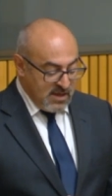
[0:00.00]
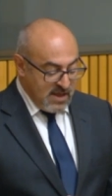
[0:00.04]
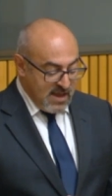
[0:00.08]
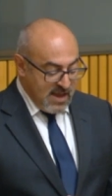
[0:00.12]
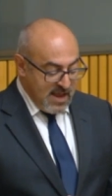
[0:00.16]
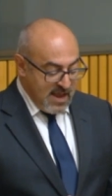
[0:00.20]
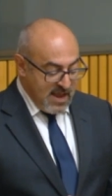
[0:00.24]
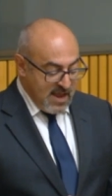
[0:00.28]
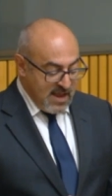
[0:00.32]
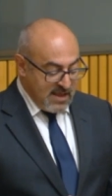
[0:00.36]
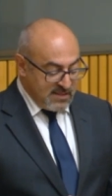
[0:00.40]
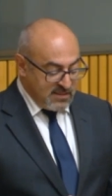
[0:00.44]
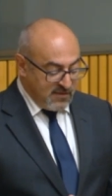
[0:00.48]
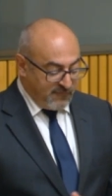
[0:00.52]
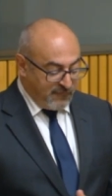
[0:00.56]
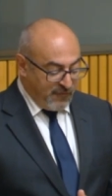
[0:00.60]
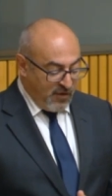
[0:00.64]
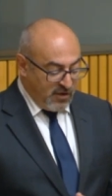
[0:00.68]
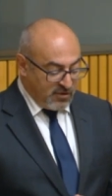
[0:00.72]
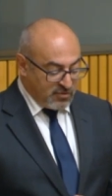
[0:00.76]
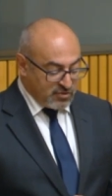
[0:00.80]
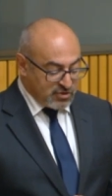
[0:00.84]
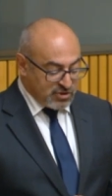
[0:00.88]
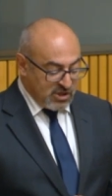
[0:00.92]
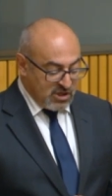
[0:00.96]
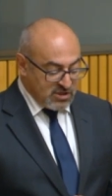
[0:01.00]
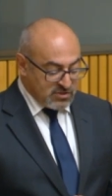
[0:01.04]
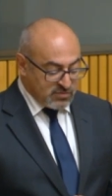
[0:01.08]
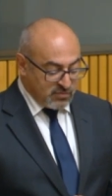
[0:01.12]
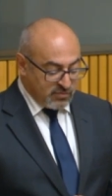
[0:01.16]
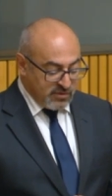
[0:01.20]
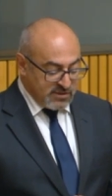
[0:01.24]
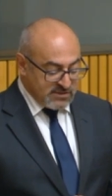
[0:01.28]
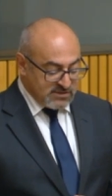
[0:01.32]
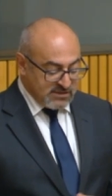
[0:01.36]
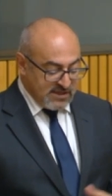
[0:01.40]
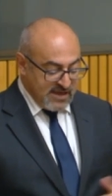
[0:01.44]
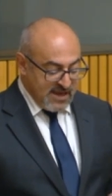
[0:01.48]
And the final shows were
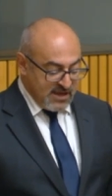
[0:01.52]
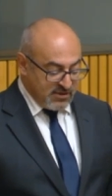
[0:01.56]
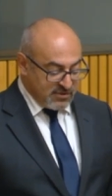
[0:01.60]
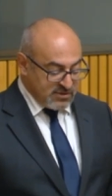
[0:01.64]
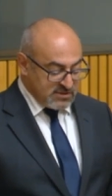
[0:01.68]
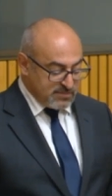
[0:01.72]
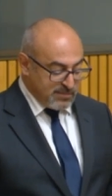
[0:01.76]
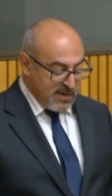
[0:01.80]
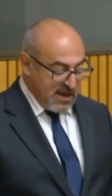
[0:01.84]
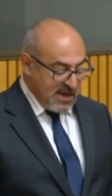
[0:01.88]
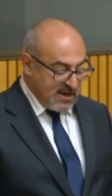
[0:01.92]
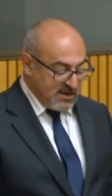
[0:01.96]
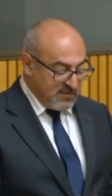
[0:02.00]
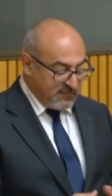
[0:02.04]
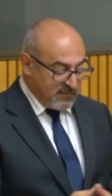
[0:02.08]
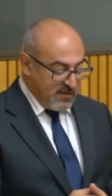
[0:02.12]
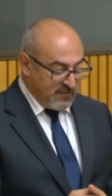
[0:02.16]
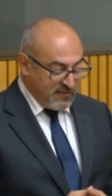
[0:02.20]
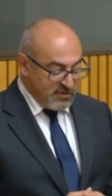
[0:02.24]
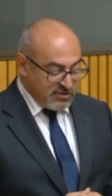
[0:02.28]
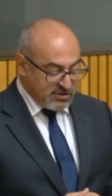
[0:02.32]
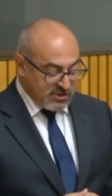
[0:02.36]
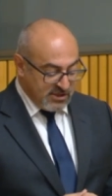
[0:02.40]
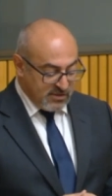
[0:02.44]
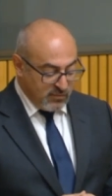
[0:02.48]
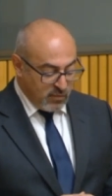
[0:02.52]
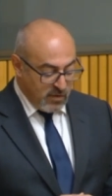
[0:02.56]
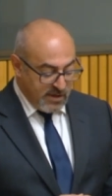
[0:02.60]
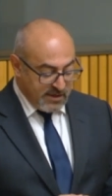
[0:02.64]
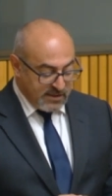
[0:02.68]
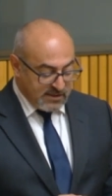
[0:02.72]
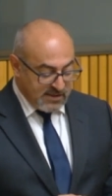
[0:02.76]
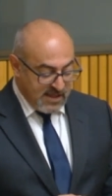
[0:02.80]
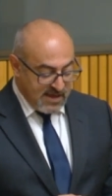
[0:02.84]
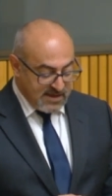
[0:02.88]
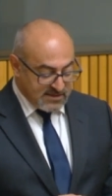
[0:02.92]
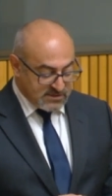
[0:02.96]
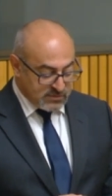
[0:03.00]
recently held as part of Refugee Week
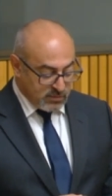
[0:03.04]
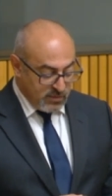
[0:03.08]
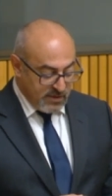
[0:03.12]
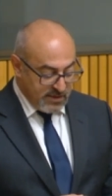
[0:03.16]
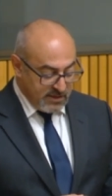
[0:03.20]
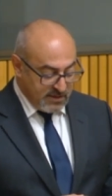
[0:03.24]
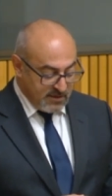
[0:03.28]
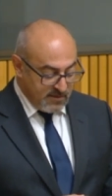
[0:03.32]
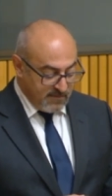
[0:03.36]
last week.